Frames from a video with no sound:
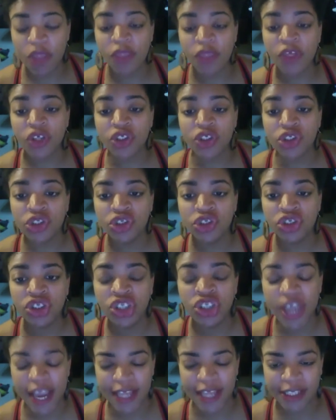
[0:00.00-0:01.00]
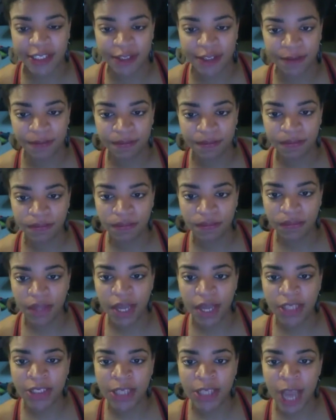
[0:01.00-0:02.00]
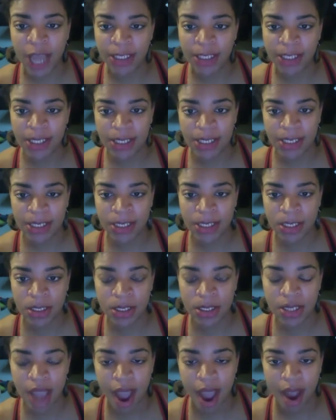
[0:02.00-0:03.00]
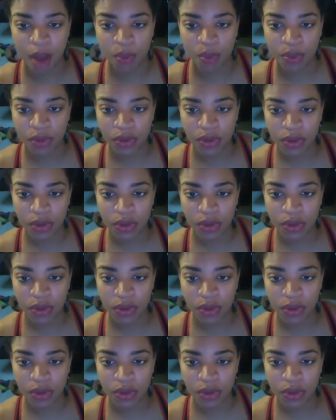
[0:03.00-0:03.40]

The shit has got to stop.